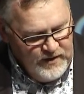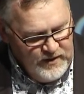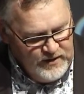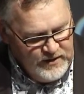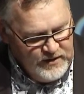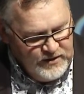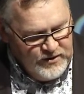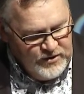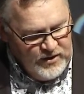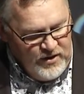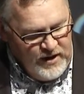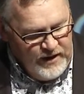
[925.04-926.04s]
Since
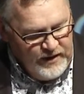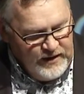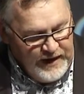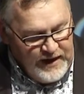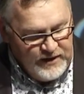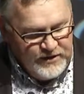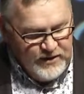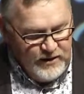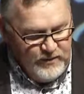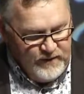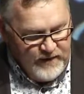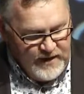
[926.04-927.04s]
July last year,
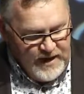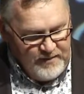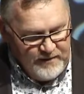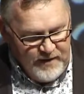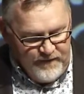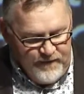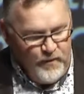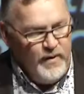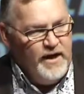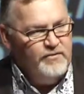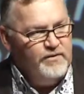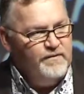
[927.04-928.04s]
we've enabled about
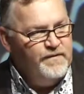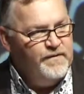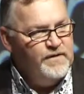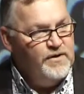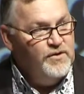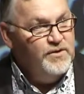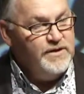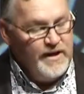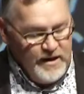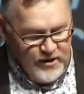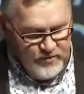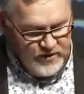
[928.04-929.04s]
450 new state
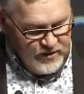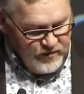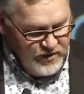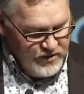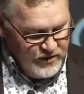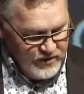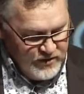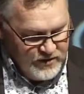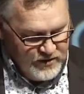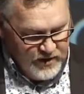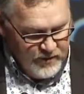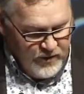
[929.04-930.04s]
homes in the regions,
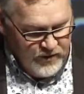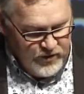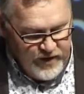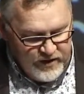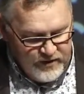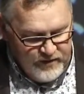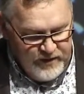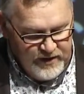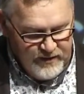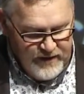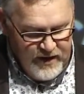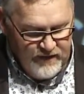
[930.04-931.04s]
and we're on track to meet
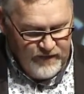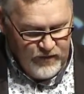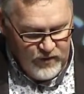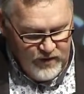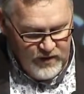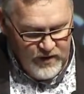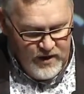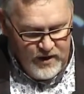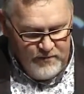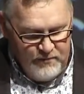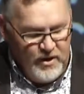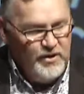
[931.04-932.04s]
demand for
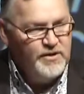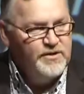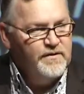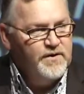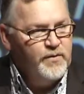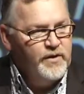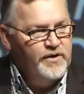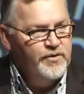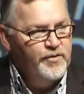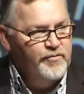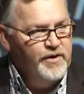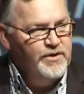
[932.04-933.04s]
most of the 22
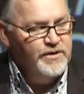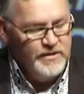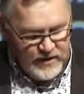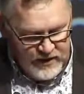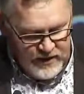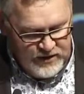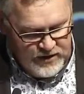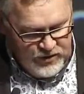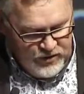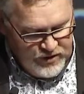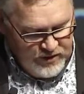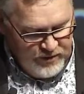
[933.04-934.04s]
regions that needs new
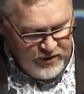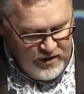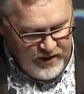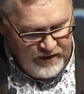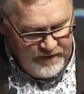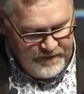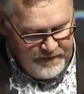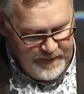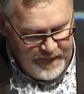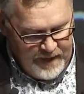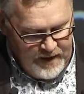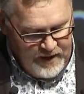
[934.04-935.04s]
supply.
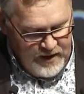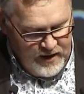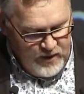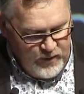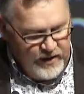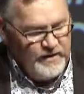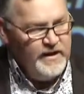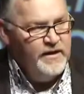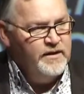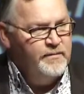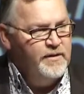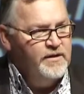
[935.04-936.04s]
We intend
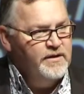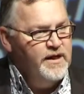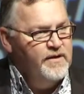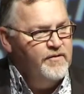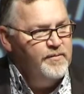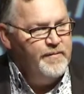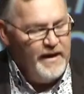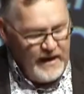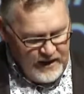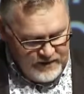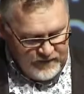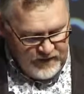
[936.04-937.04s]
to build in every
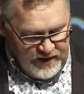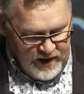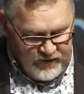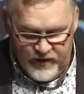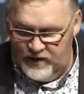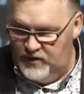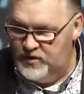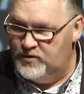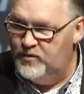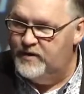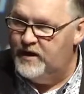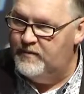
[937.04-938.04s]
part of the country, and you
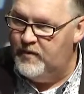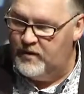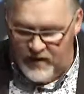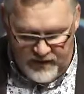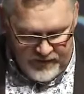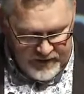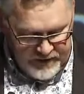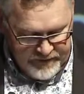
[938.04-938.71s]
saw that in my graphic.